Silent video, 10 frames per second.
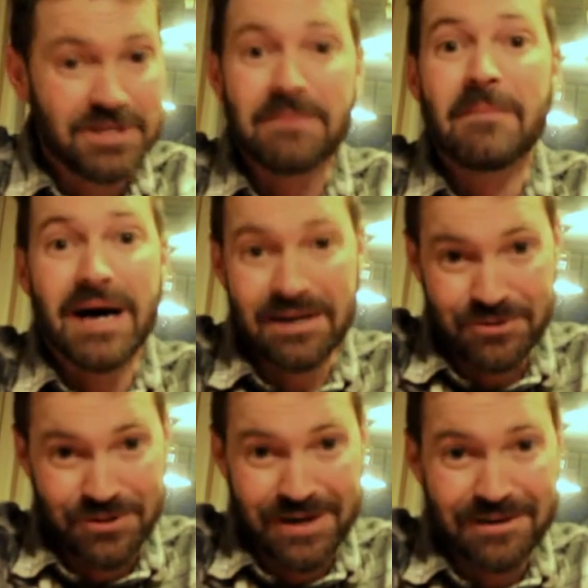some mile
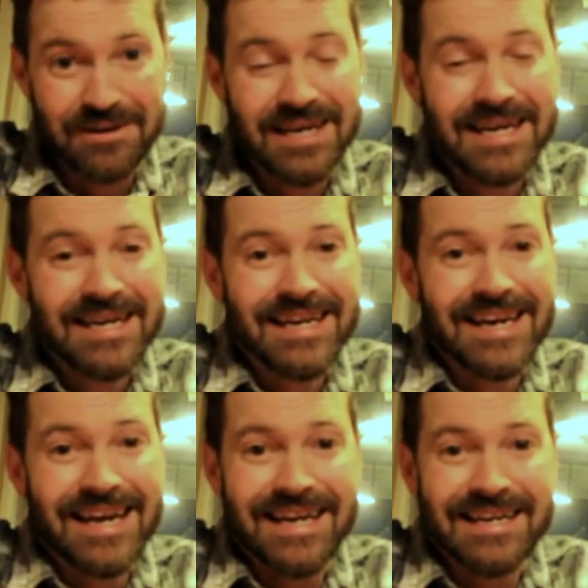trail.
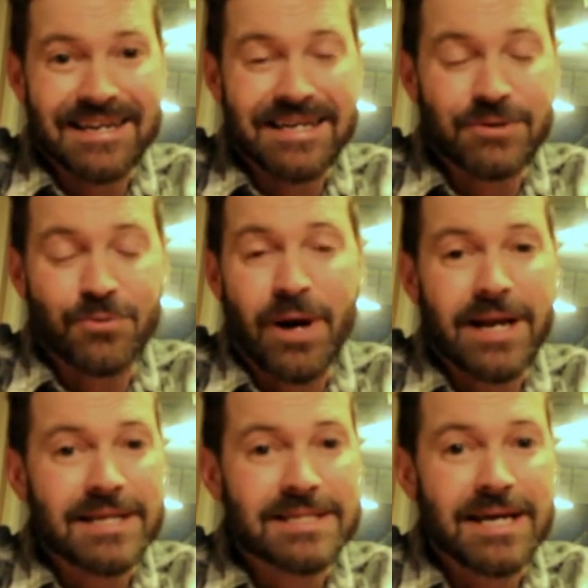And his
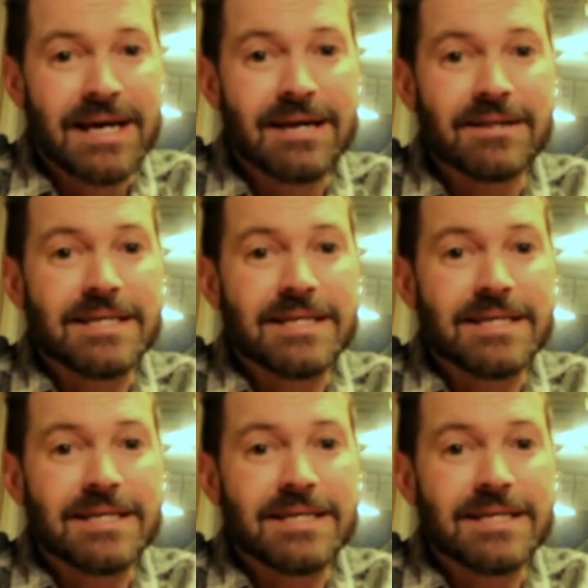writing style